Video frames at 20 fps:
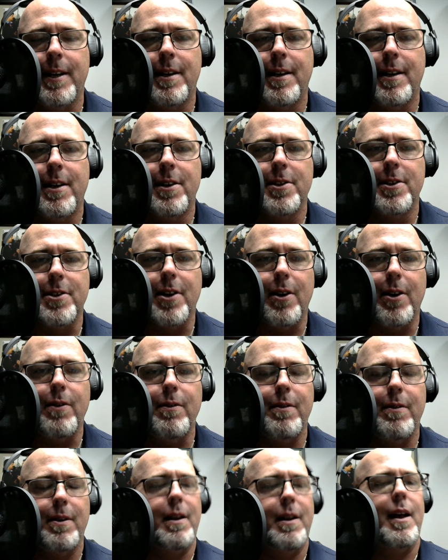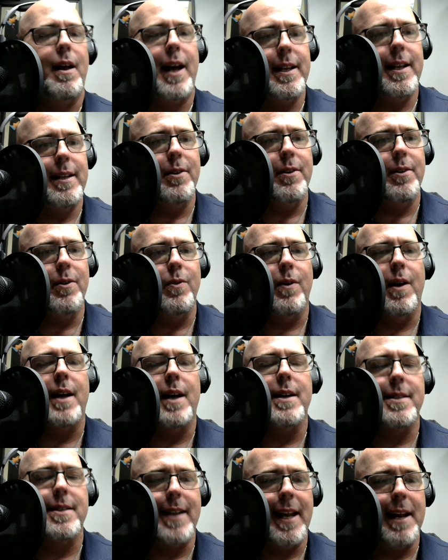So I
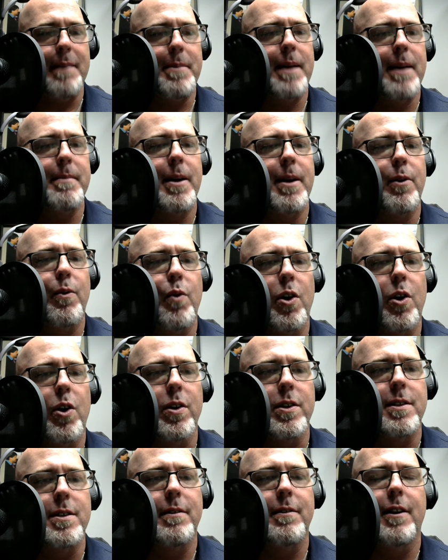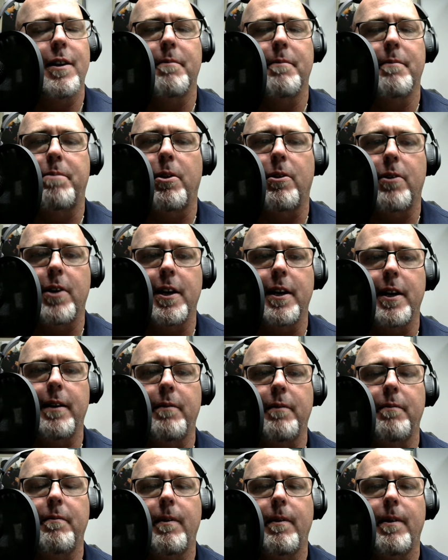stand by my words.
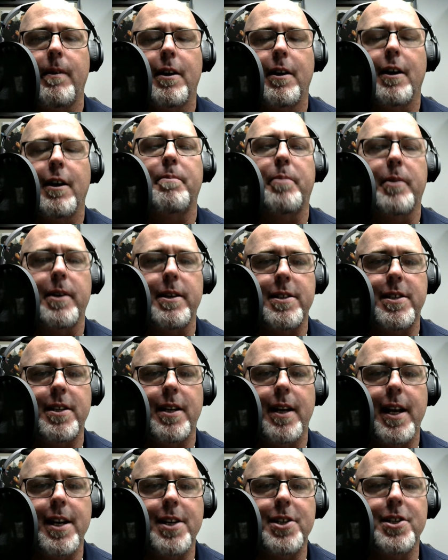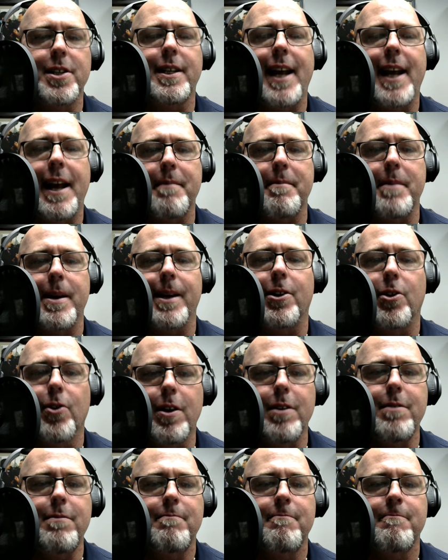Employee appreciation can be
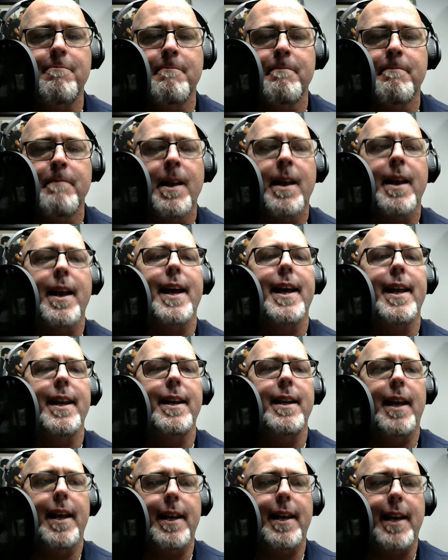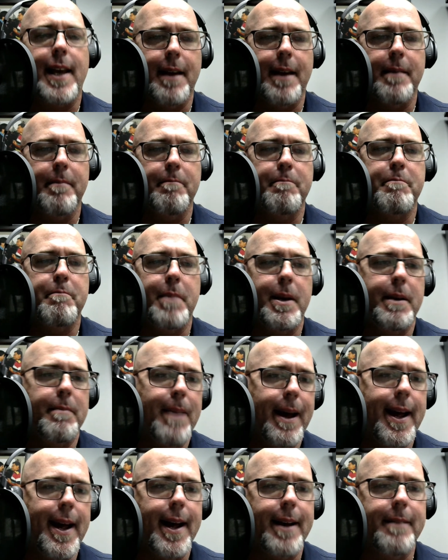good and it can be
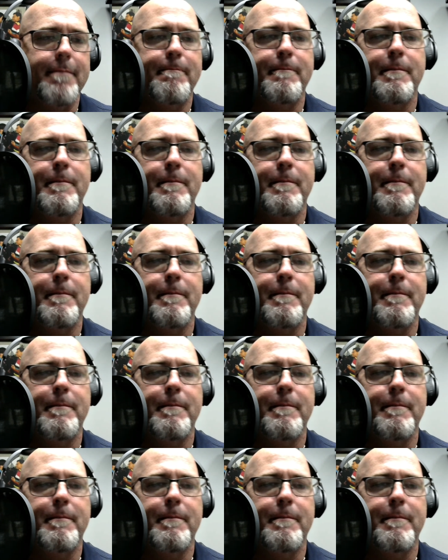bad.